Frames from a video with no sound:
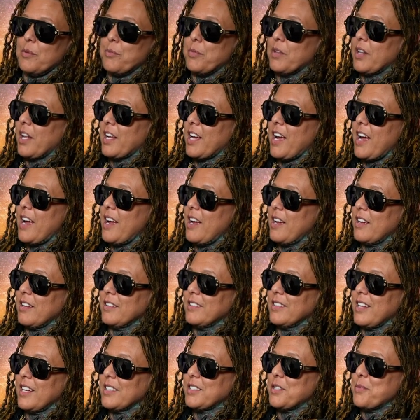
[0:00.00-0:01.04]
be like, "Hey,
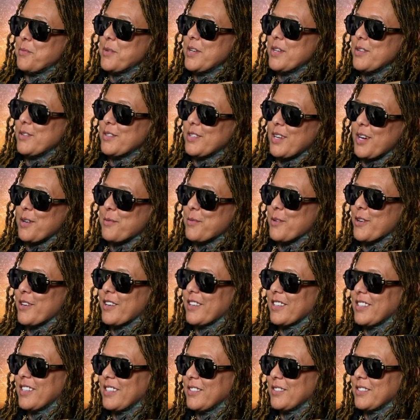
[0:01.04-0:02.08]
nice to meet you,
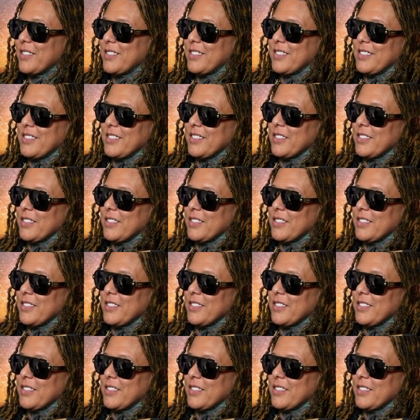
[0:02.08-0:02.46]
Cyborg. It was